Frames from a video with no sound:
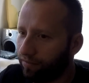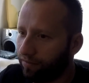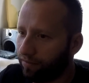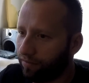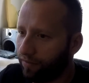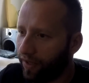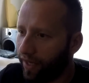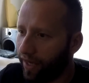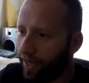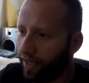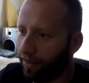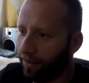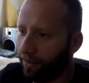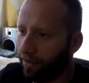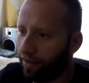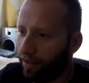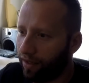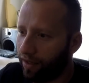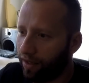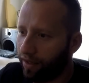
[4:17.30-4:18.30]
Then
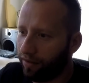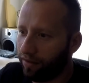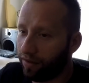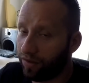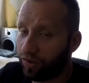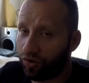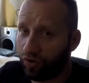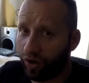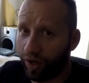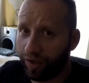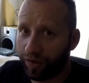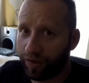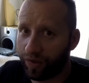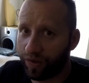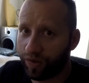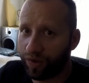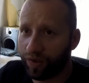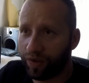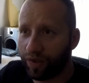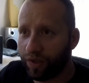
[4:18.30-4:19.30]
the
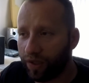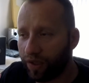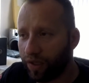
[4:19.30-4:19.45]
struts